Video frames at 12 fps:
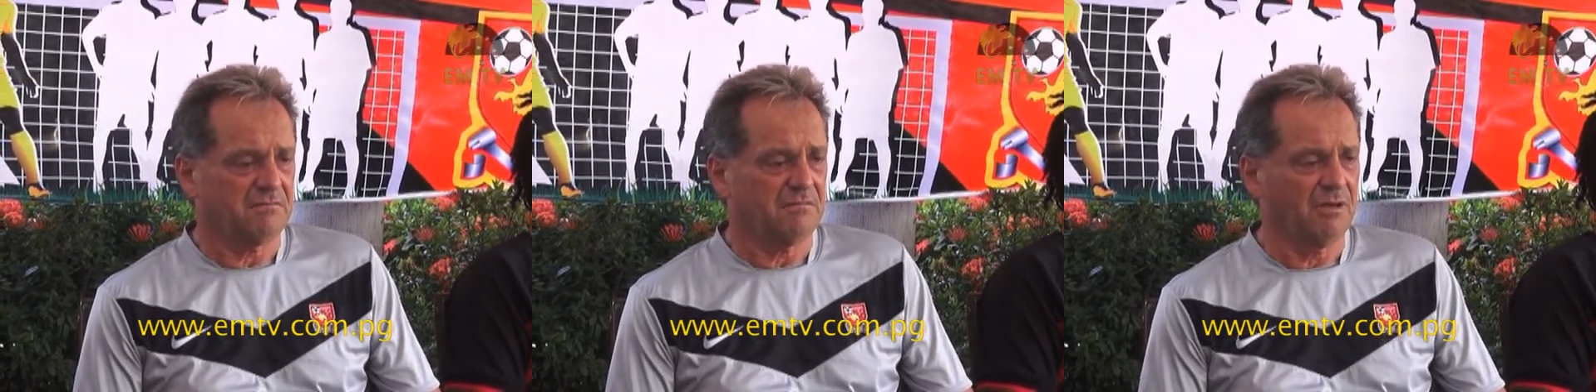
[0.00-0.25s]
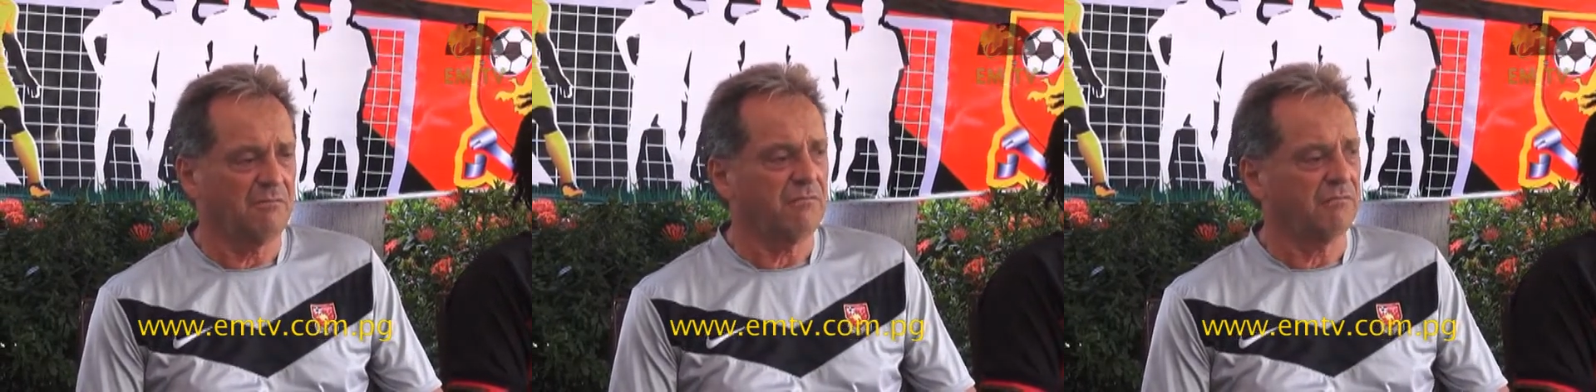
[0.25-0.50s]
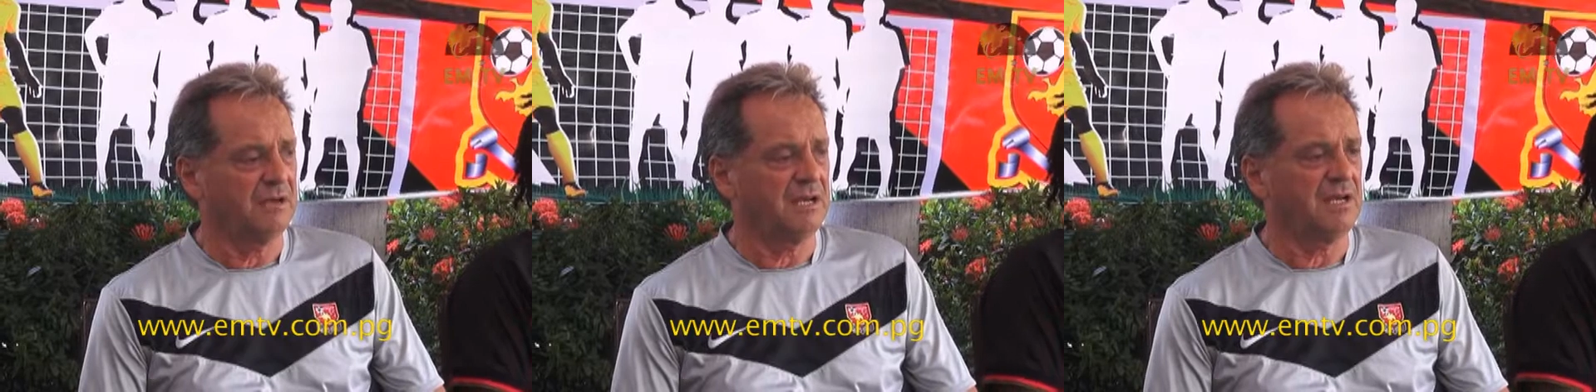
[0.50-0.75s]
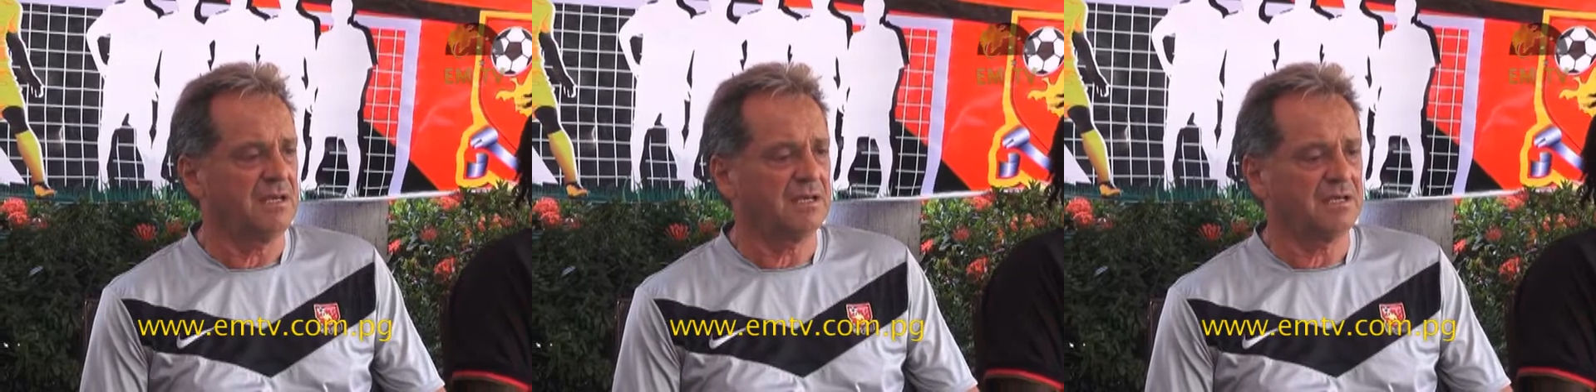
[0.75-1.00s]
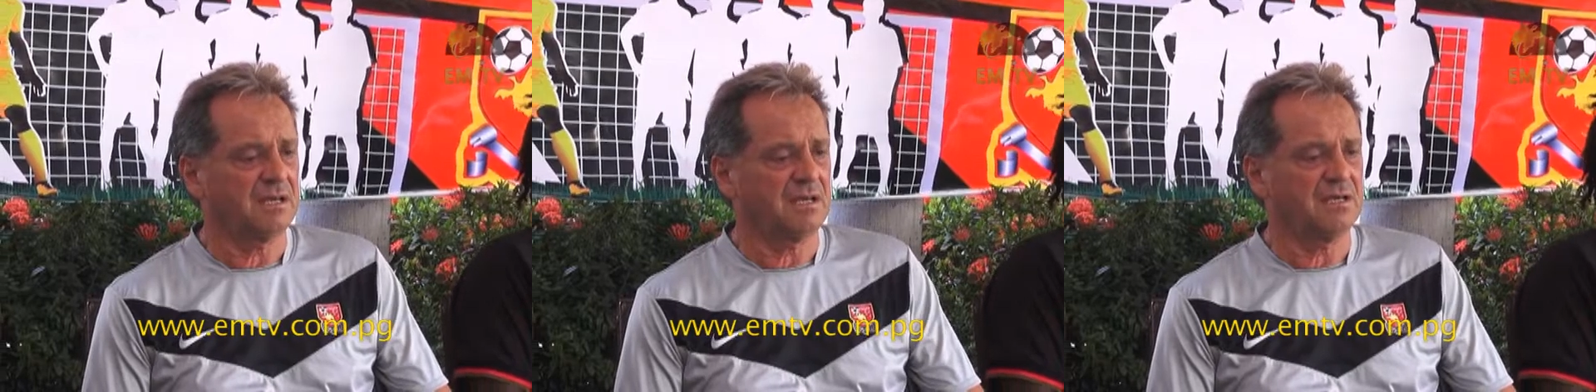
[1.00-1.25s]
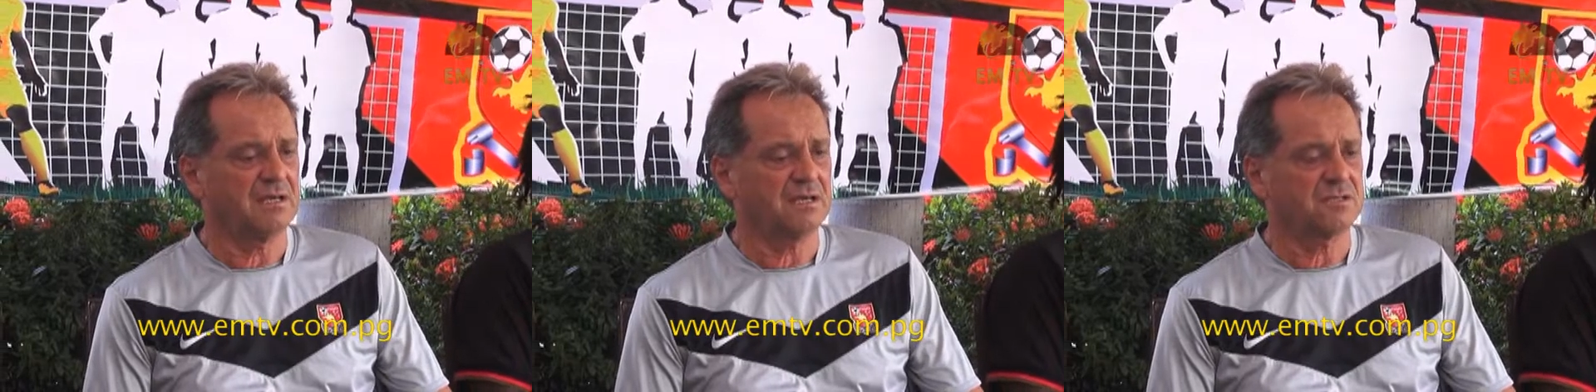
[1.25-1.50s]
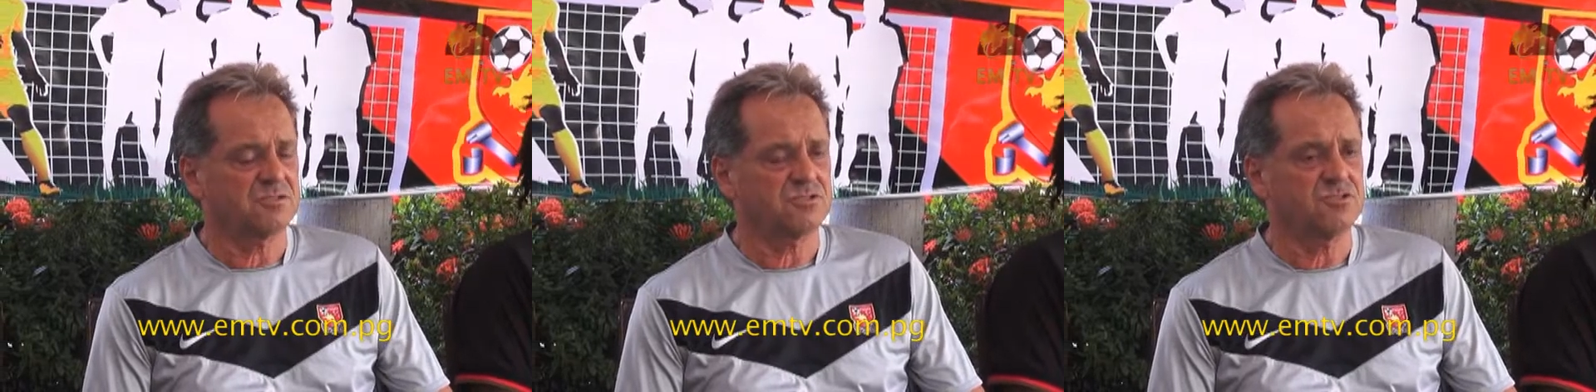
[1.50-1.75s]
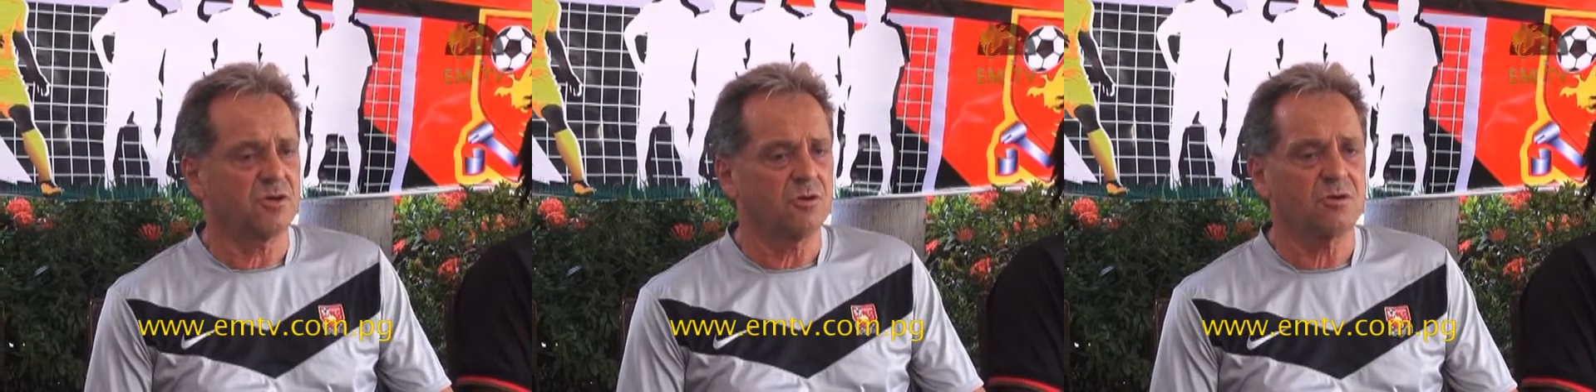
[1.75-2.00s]
will really uh,
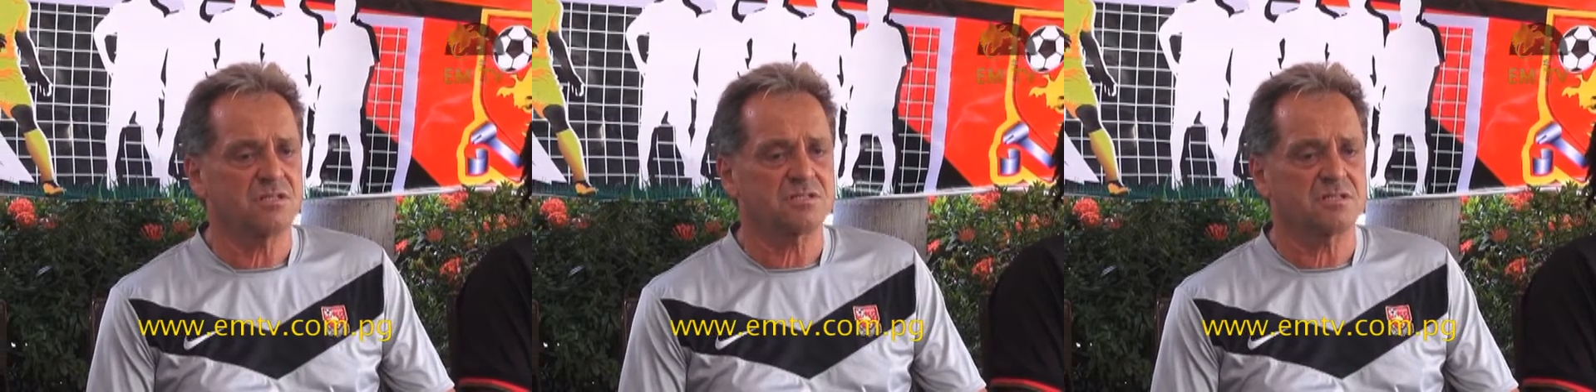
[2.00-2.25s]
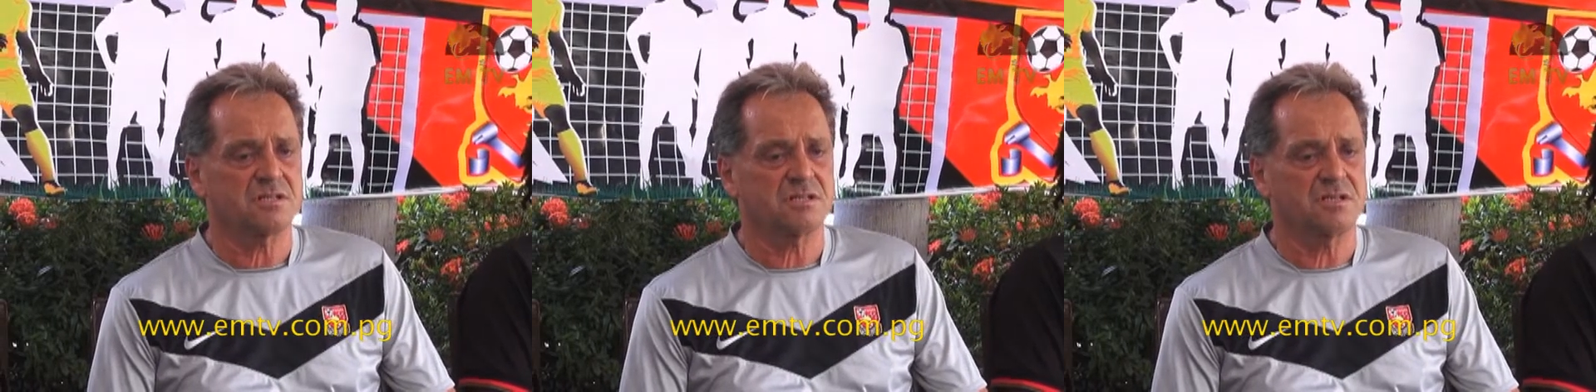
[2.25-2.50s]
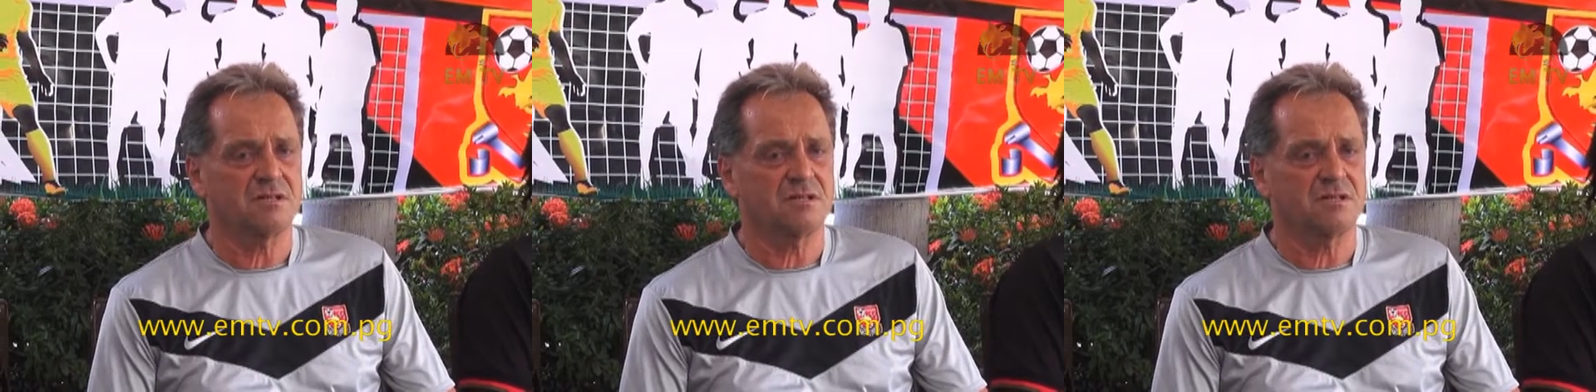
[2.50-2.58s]
show us uh,